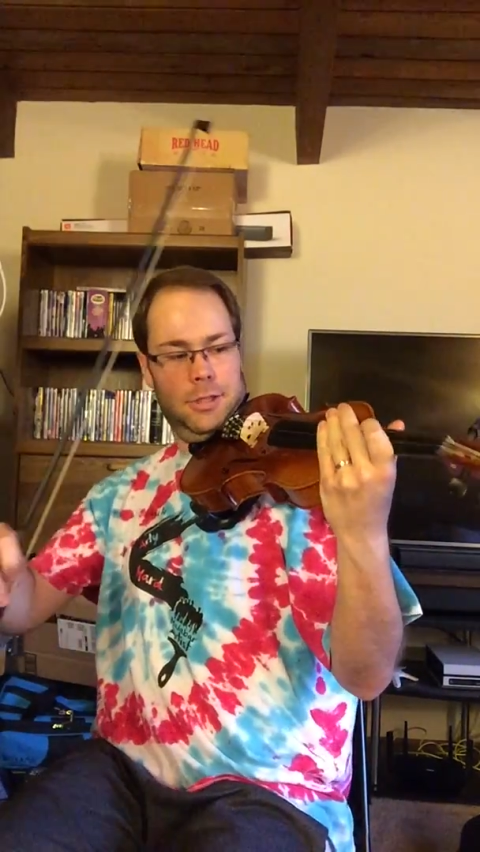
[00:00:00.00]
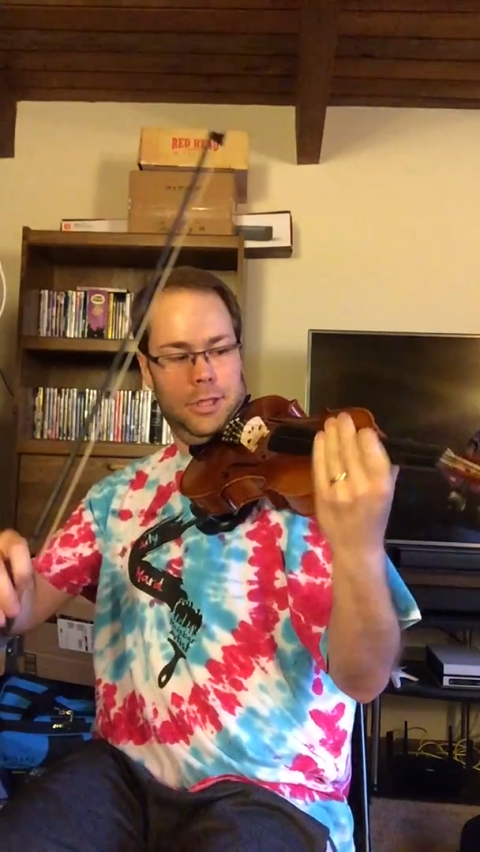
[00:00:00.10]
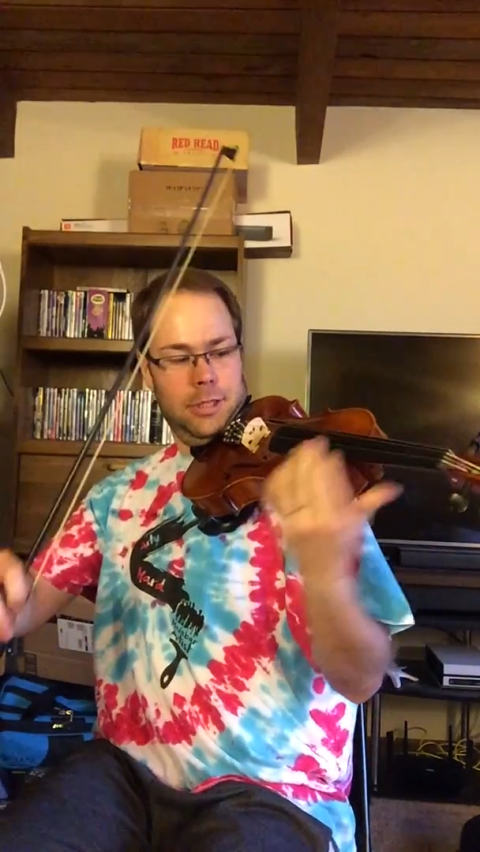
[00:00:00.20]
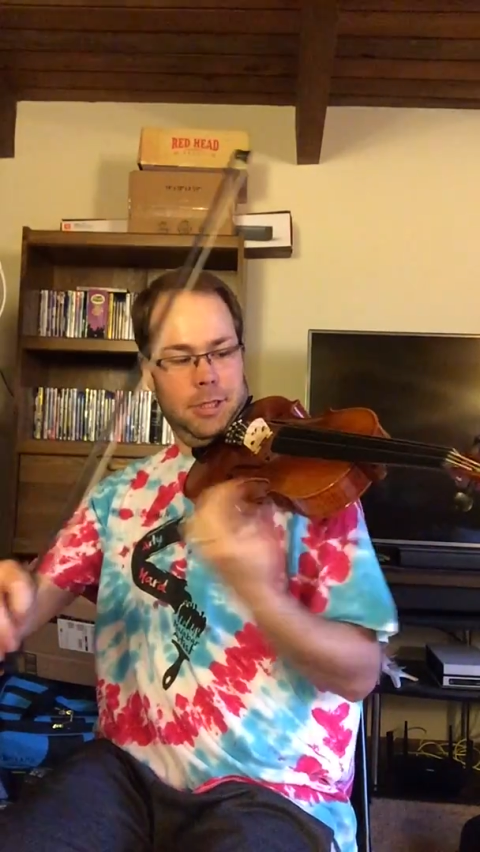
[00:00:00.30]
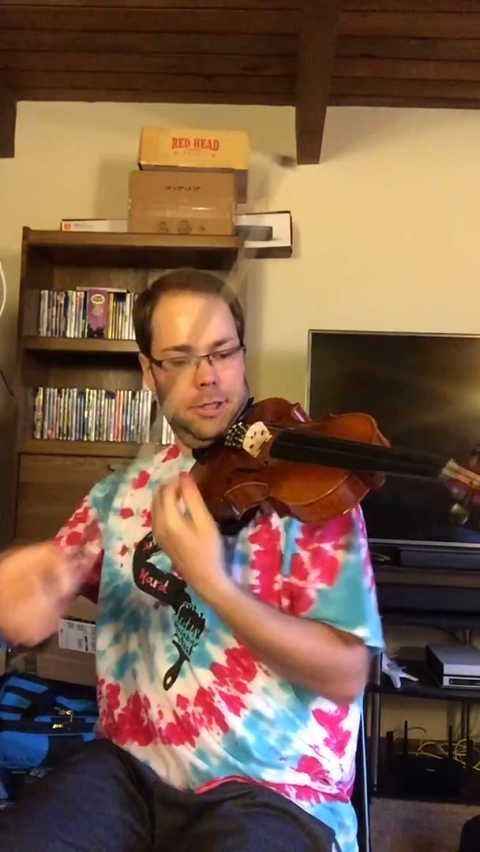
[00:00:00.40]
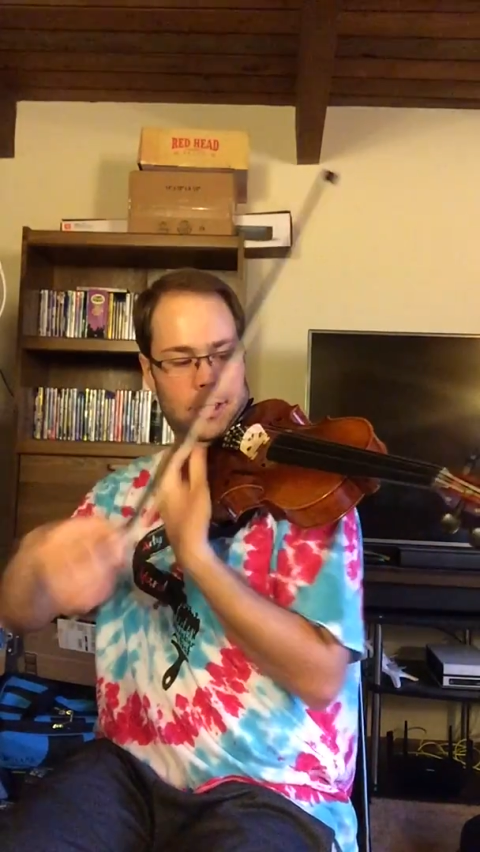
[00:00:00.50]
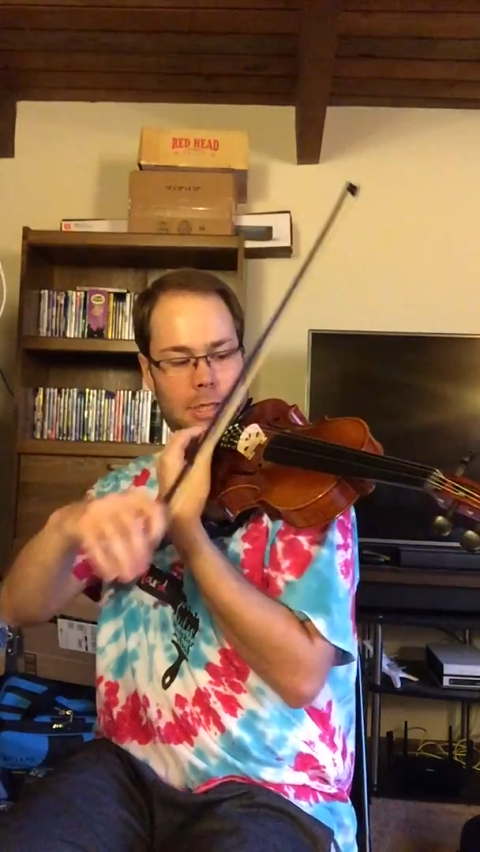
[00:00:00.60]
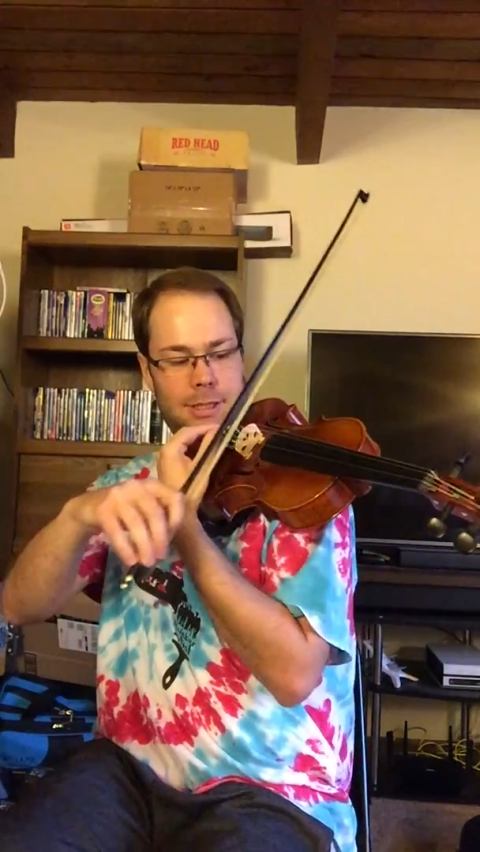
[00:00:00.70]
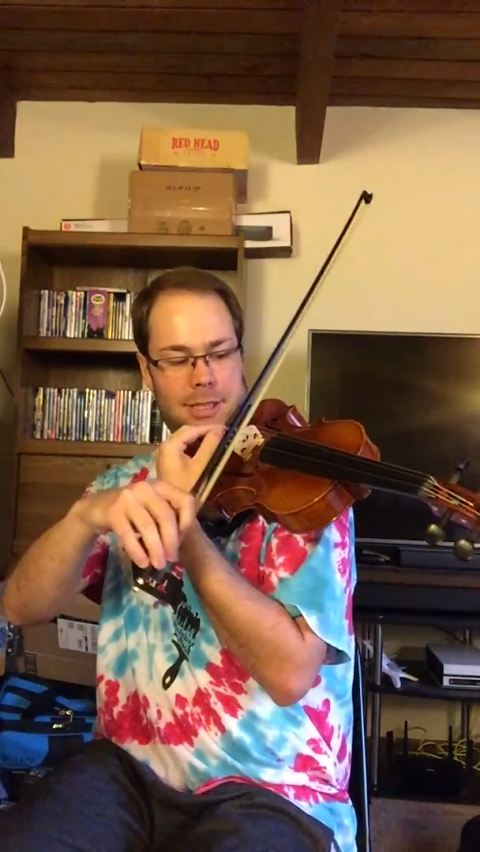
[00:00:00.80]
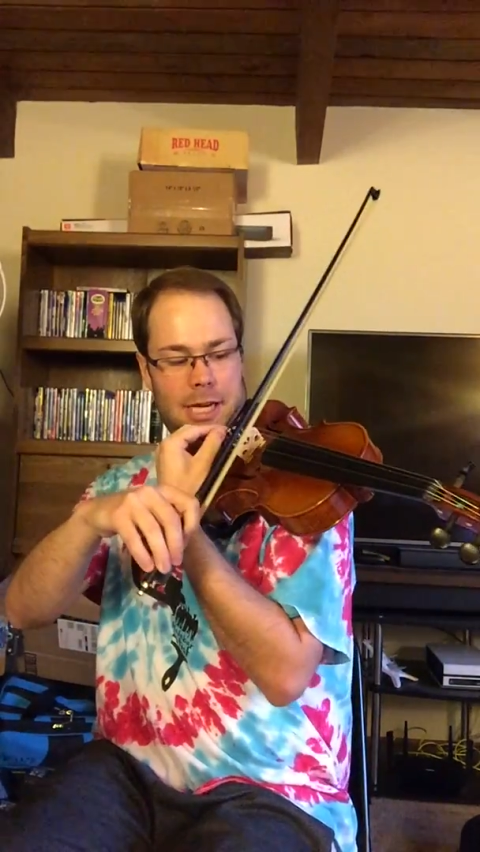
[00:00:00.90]
going to
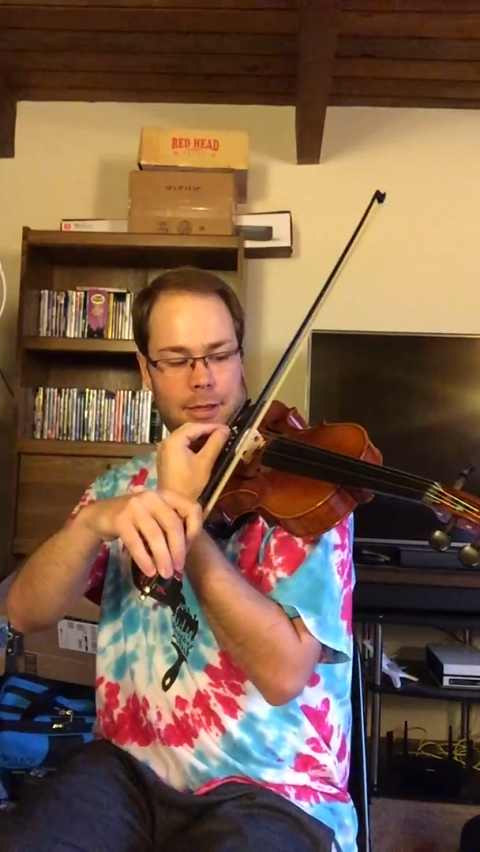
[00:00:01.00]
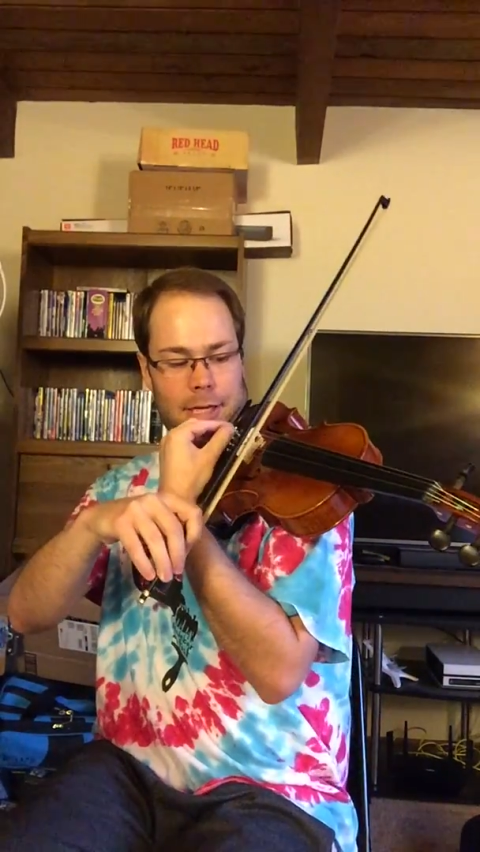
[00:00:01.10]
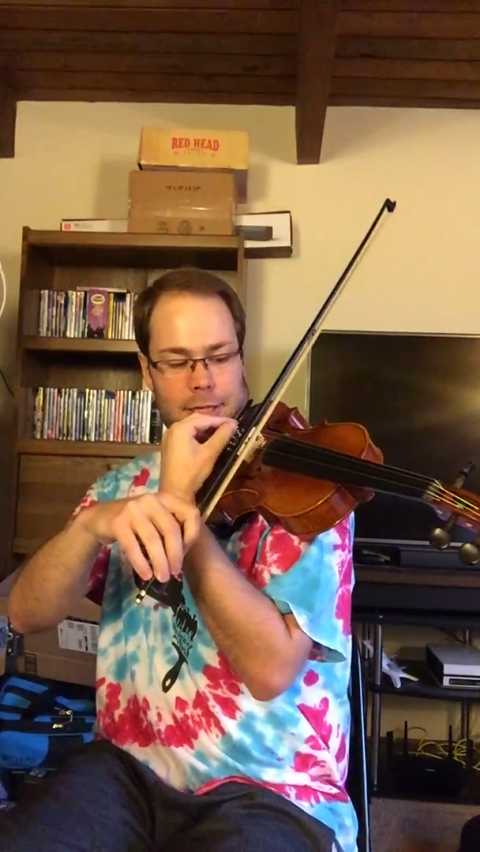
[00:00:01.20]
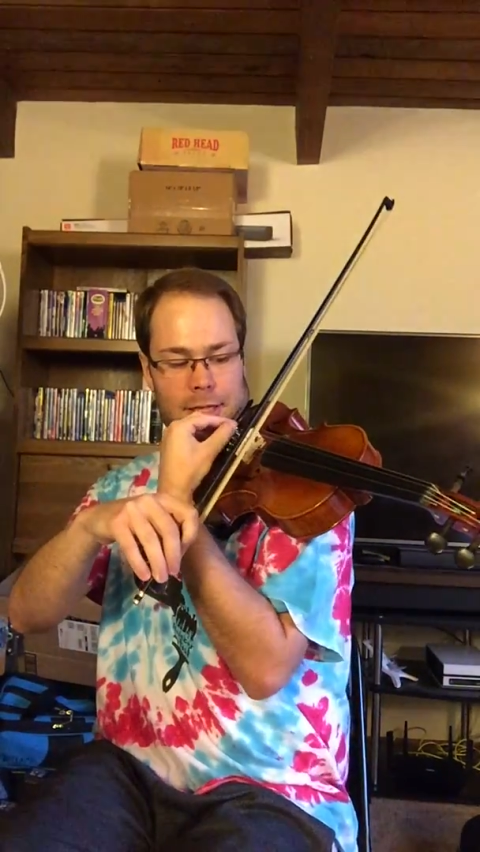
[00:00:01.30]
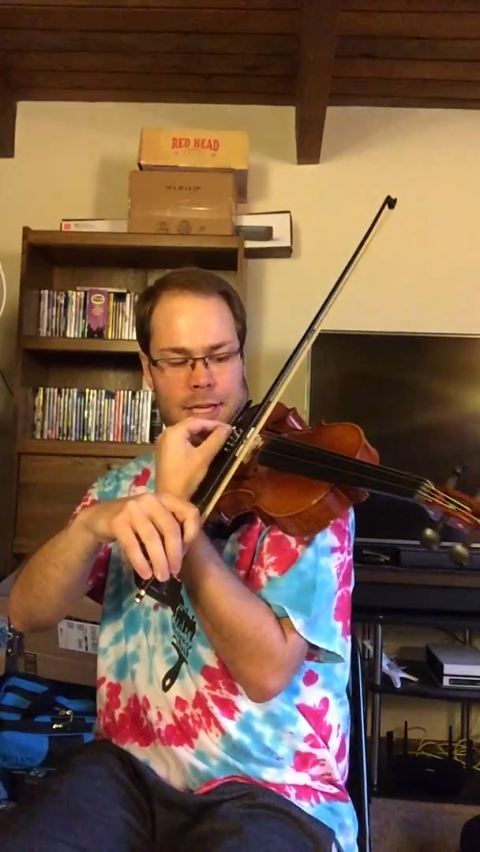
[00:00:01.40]
look and sound like